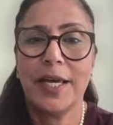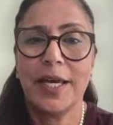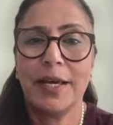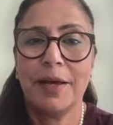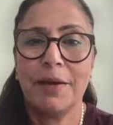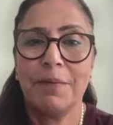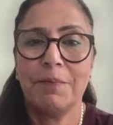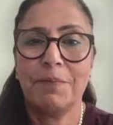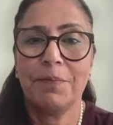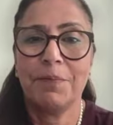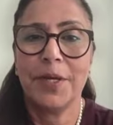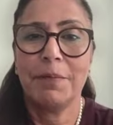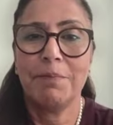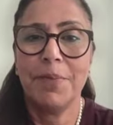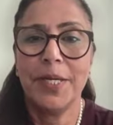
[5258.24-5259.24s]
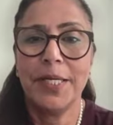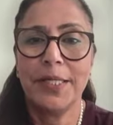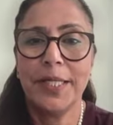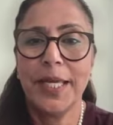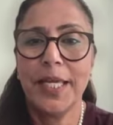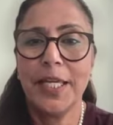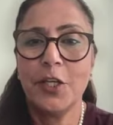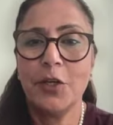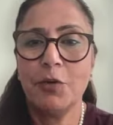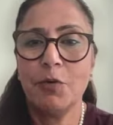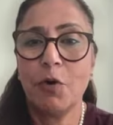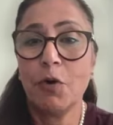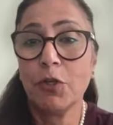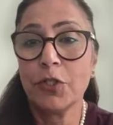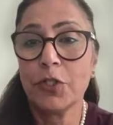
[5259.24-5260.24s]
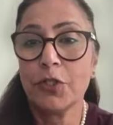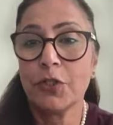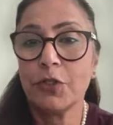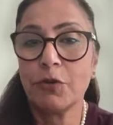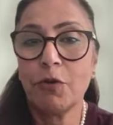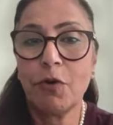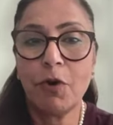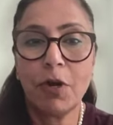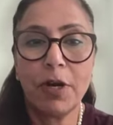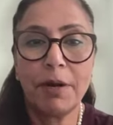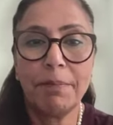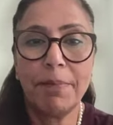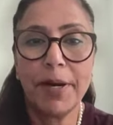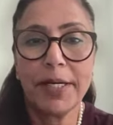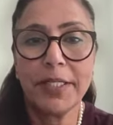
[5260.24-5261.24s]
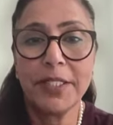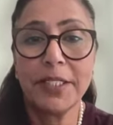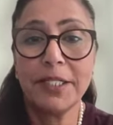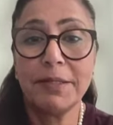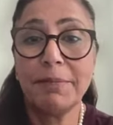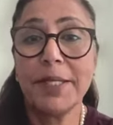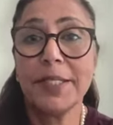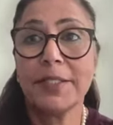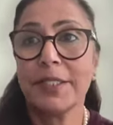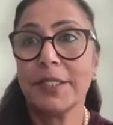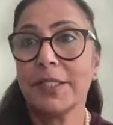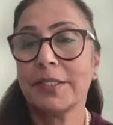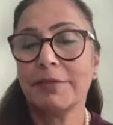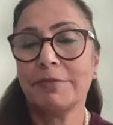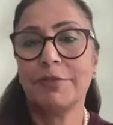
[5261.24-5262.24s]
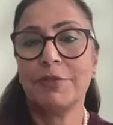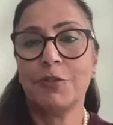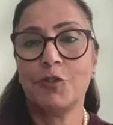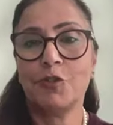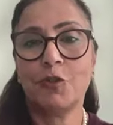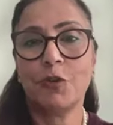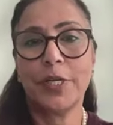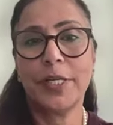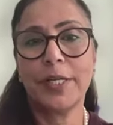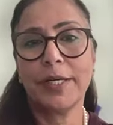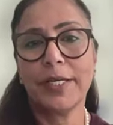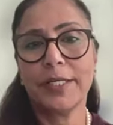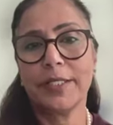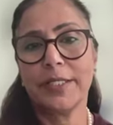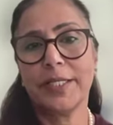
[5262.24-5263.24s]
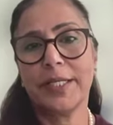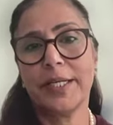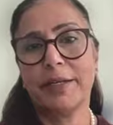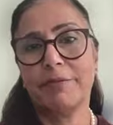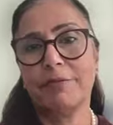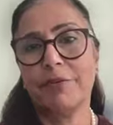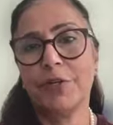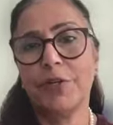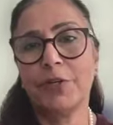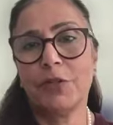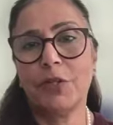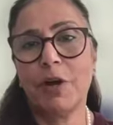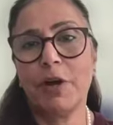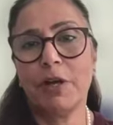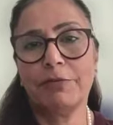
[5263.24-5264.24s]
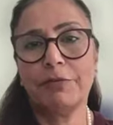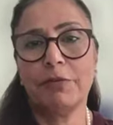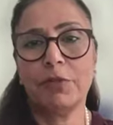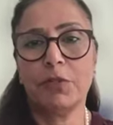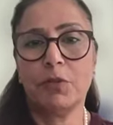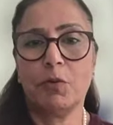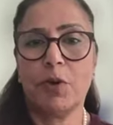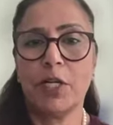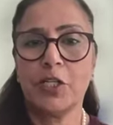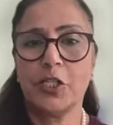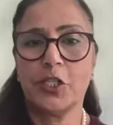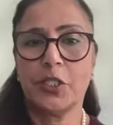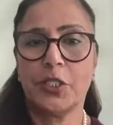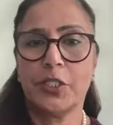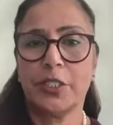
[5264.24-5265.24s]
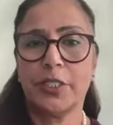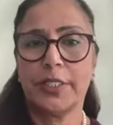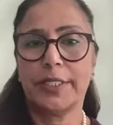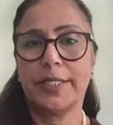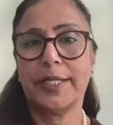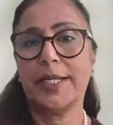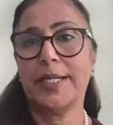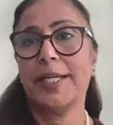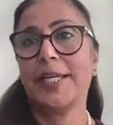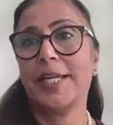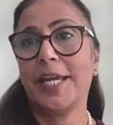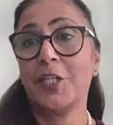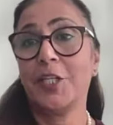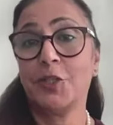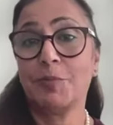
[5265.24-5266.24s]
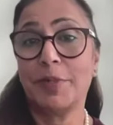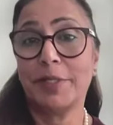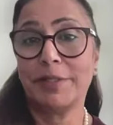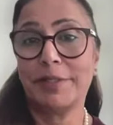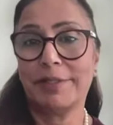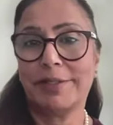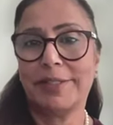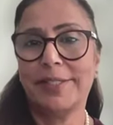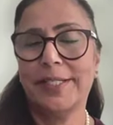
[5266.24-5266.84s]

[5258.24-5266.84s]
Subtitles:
A big thank you also to all our participants for joining us and for your thoughtful questions and engagement.